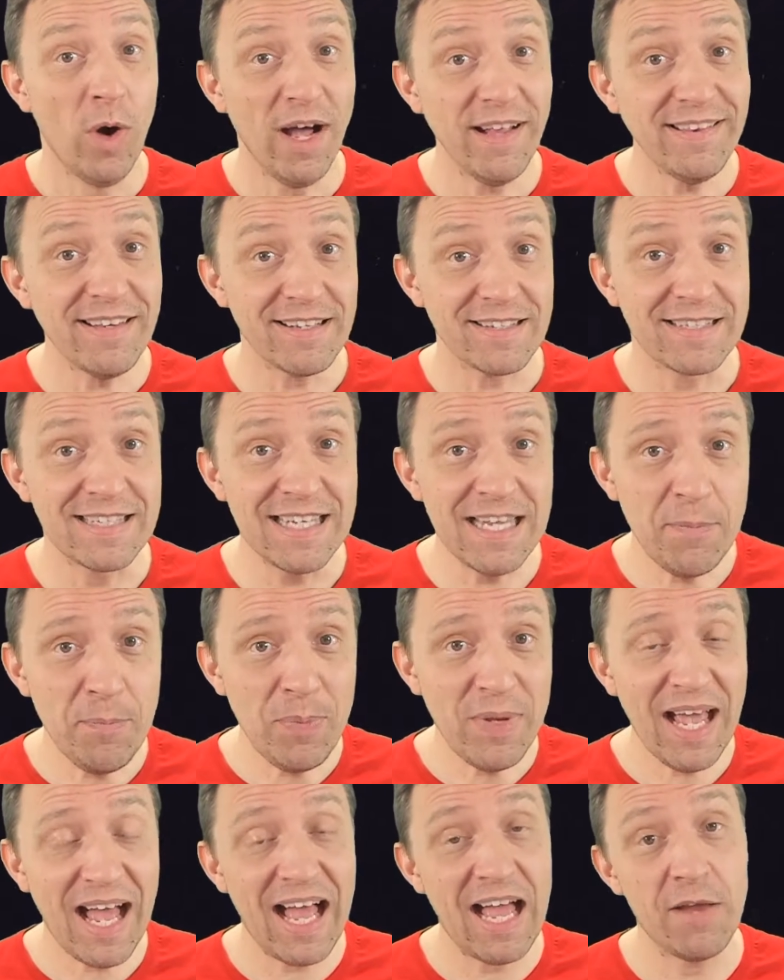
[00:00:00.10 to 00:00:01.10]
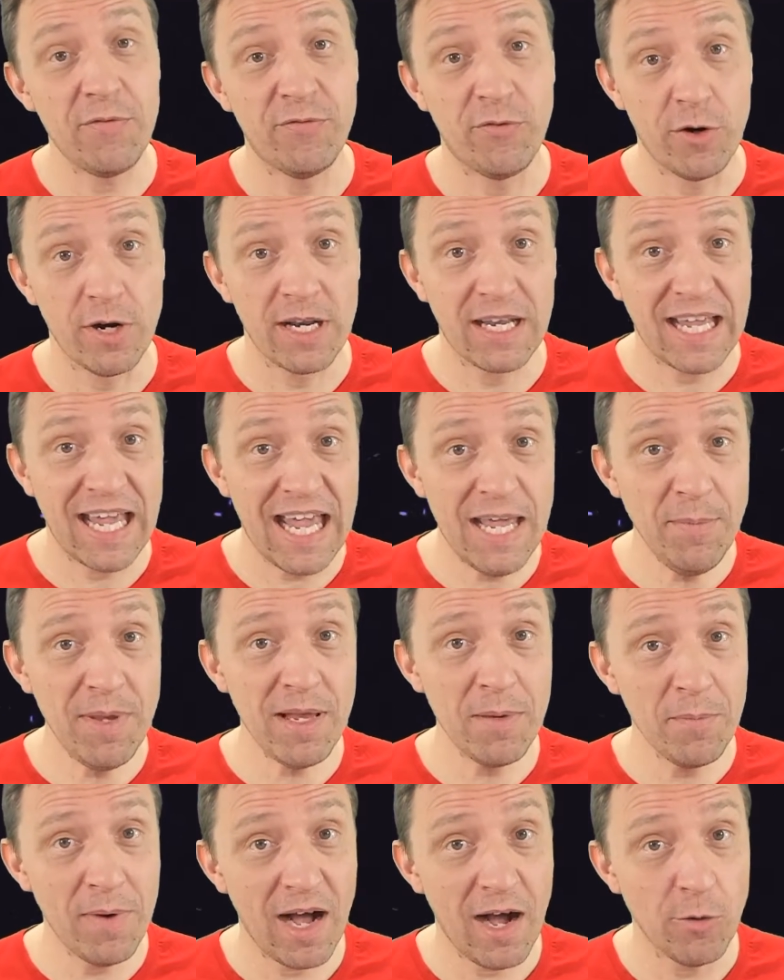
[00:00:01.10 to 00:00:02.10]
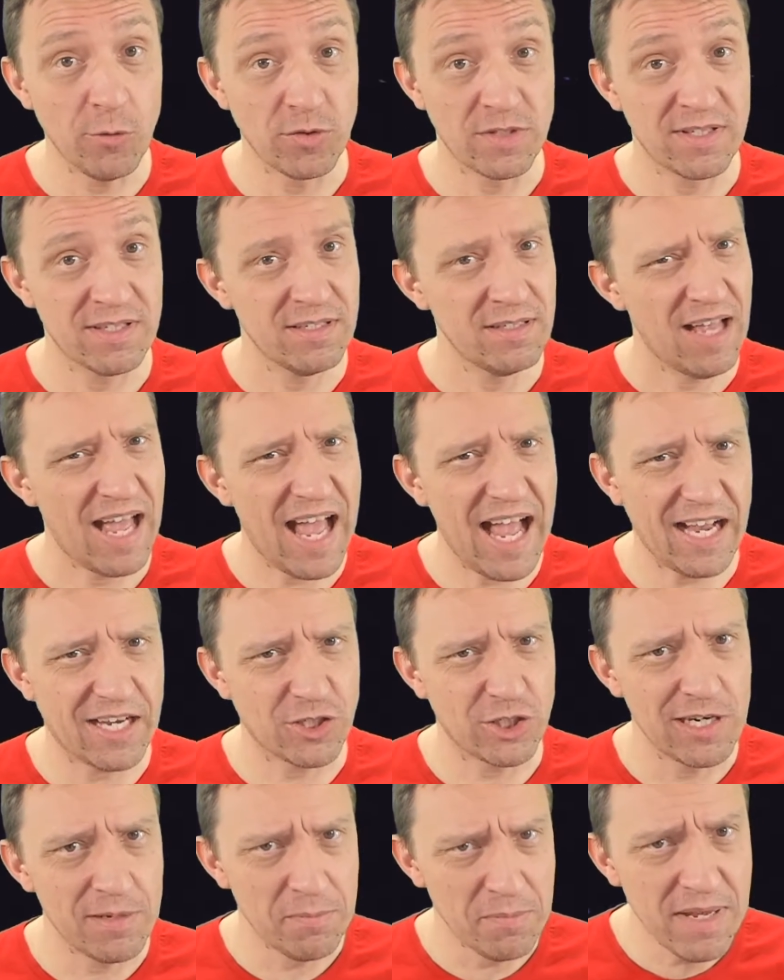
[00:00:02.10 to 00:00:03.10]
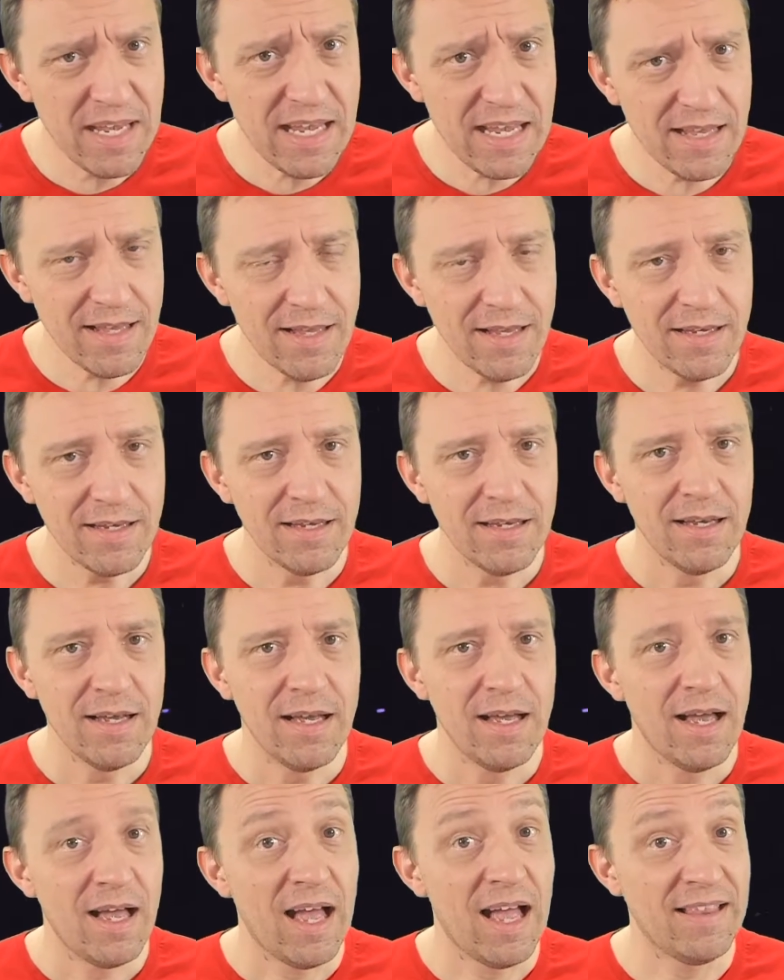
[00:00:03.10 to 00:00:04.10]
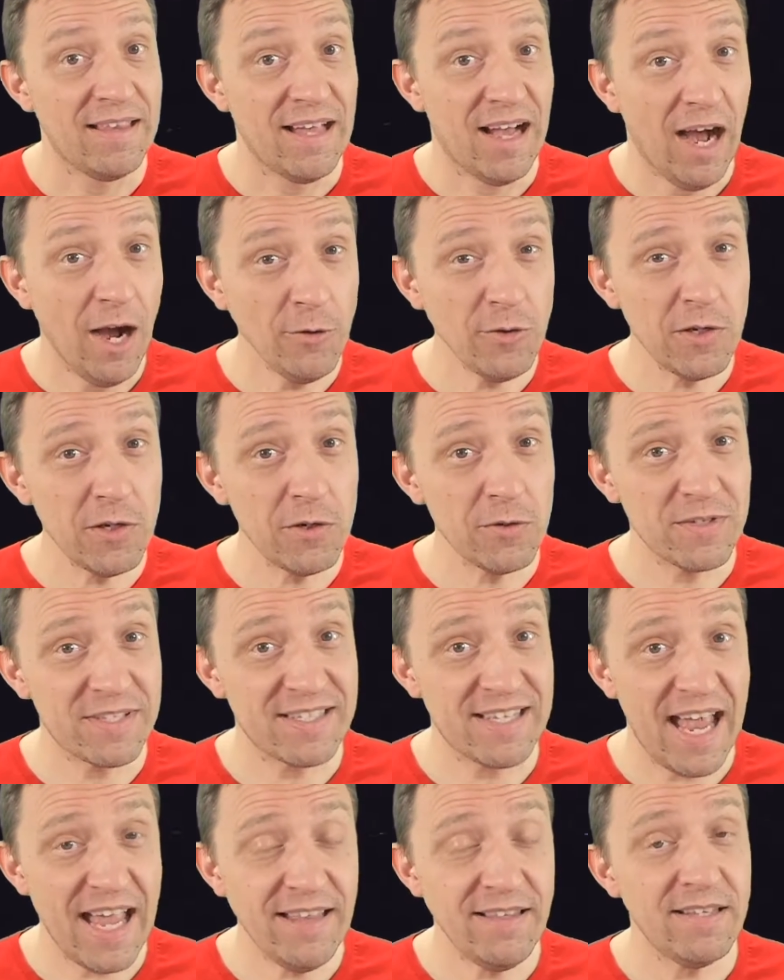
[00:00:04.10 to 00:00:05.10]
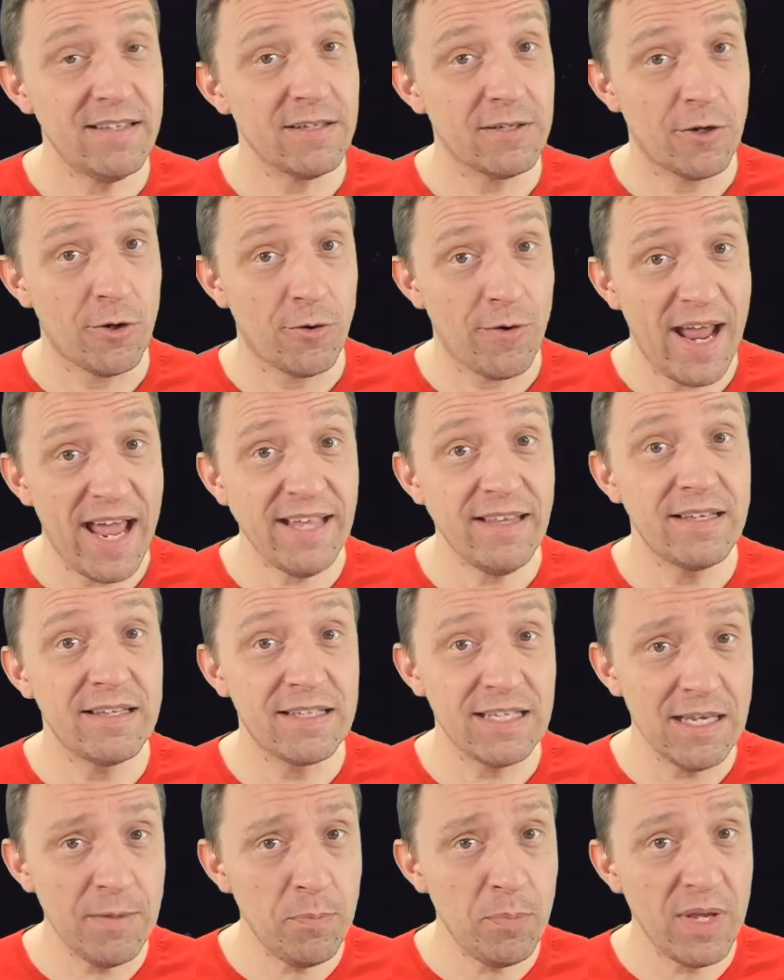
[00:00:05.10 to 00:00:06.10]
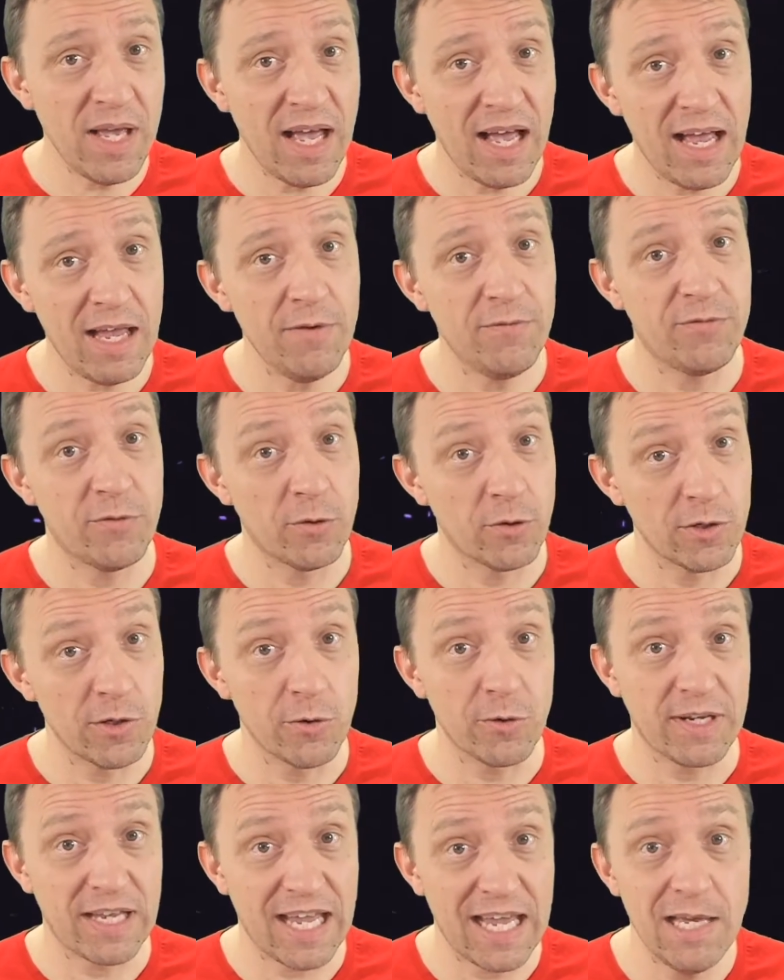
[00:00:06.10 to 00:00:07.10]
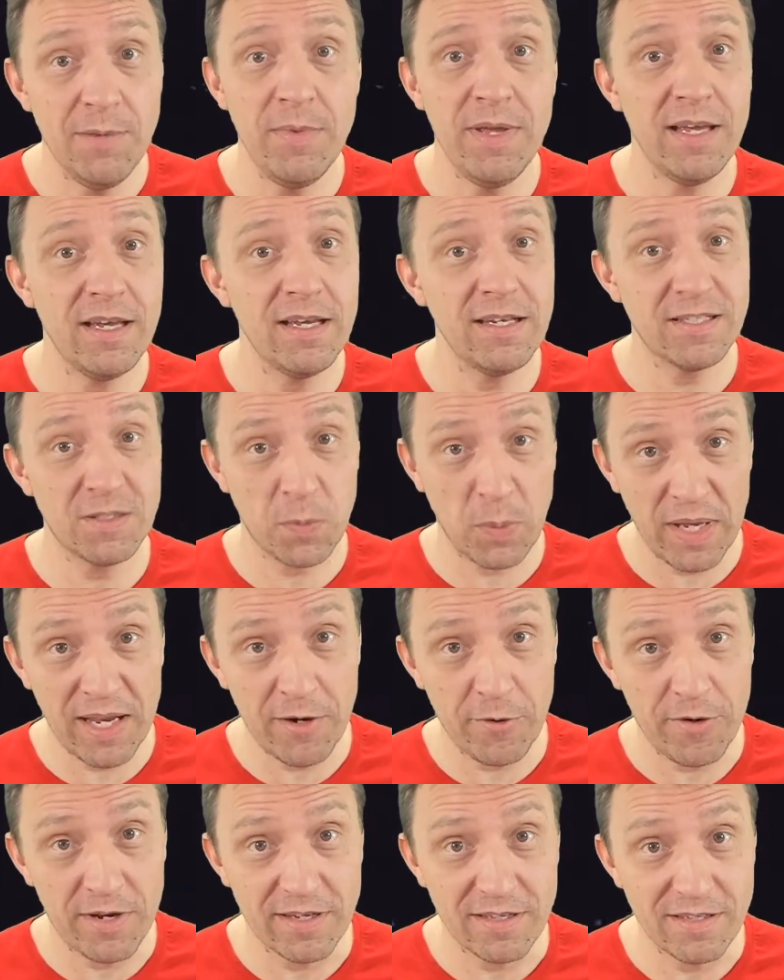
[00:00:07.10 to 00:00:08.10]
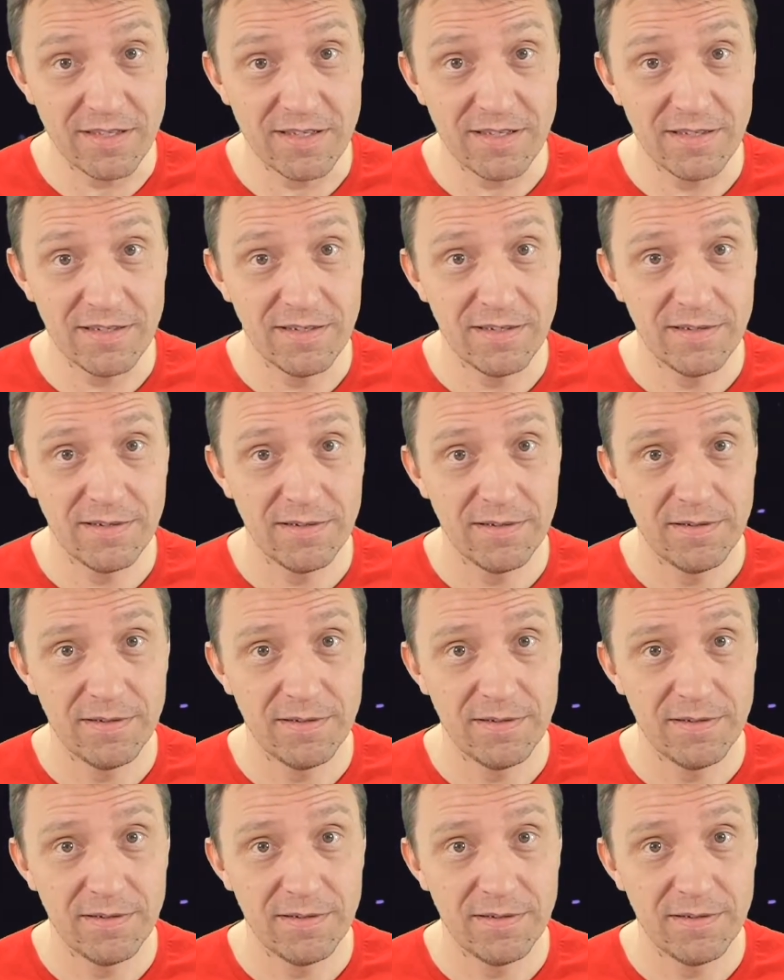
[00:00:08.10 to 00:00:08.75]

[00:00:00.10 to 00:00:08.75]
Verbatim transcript: What does DPI for a gaming mouse actually mean? And how do you set the correct DPI for your gaming experience?